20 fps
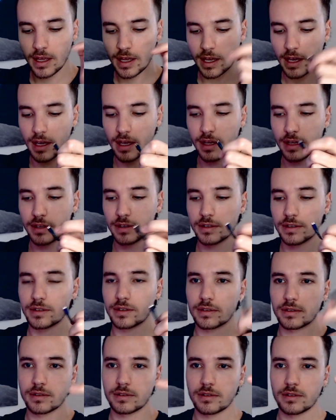and
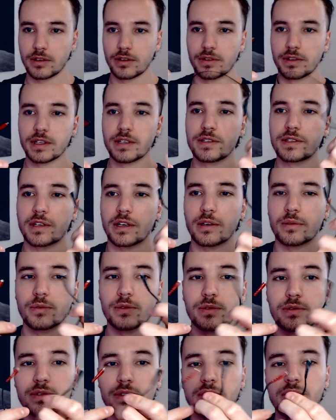on these
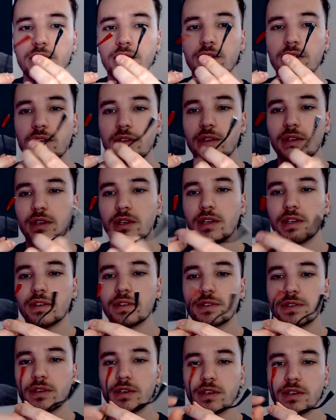cables,
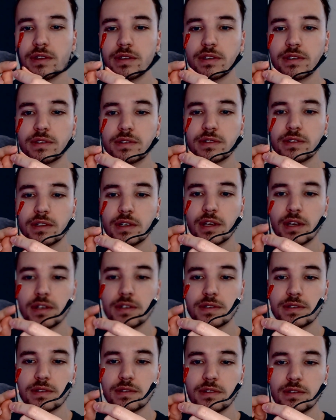inside this, it
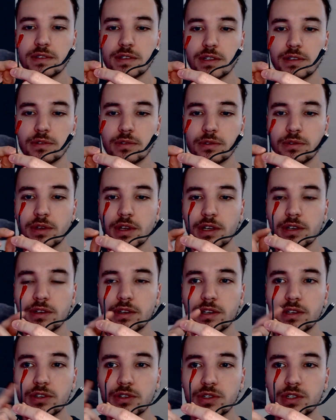has the signal and
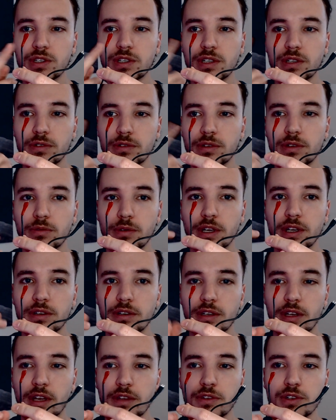then a shield around
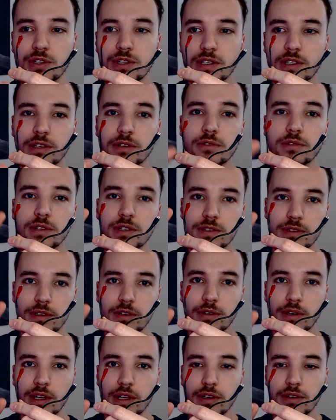it, and the shield is the
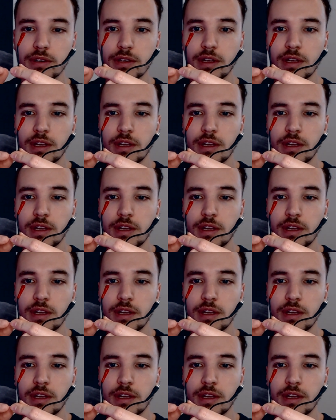ground.